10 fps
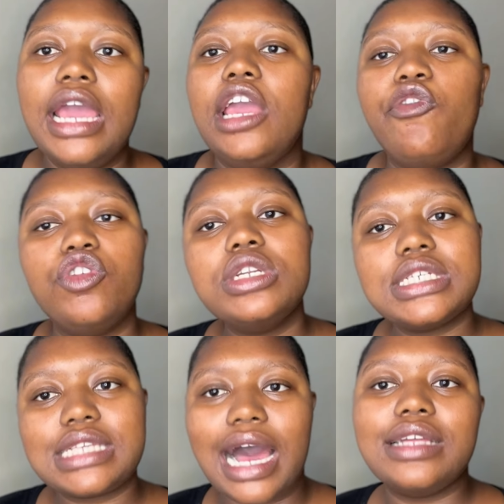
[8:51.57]
if you
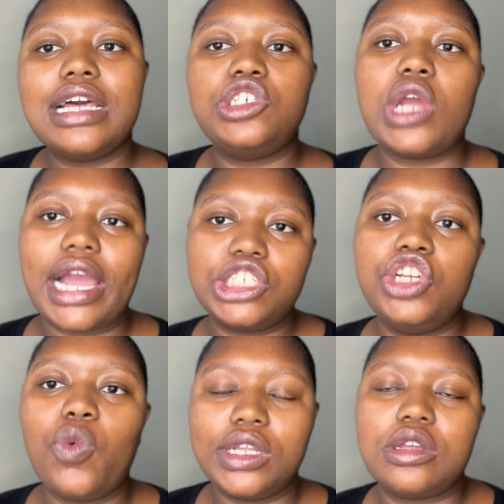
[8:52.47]
decide that you actually
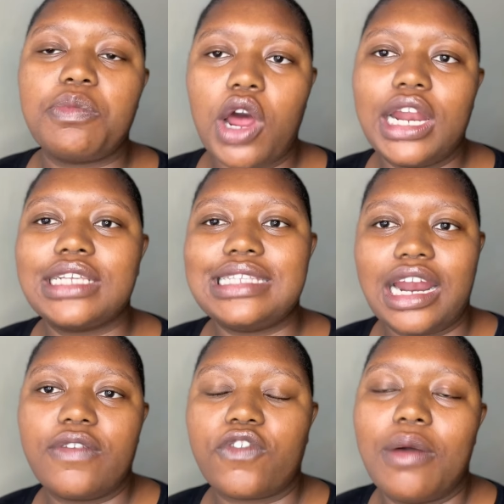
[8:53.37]
want the products that
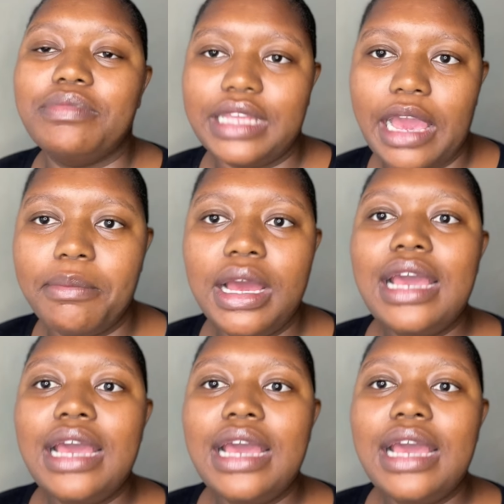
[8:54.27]
are from them,